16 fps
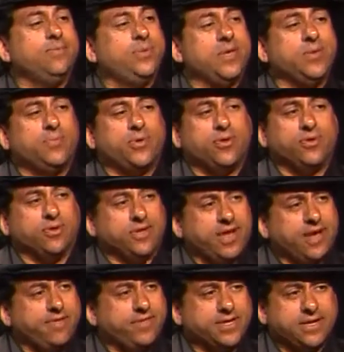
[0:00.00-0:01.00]
People
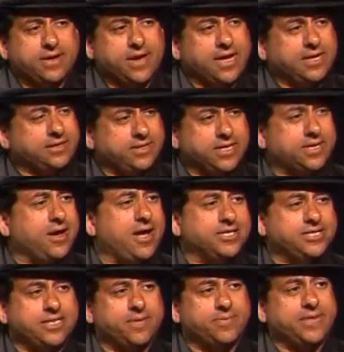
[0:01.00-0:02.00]
loved the
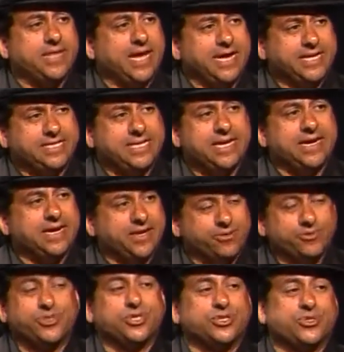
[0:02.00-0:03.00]
concept and the idea, and it
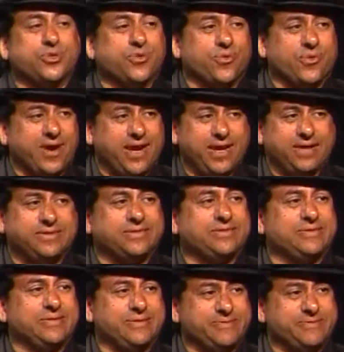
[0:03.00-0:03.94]
was just great. So.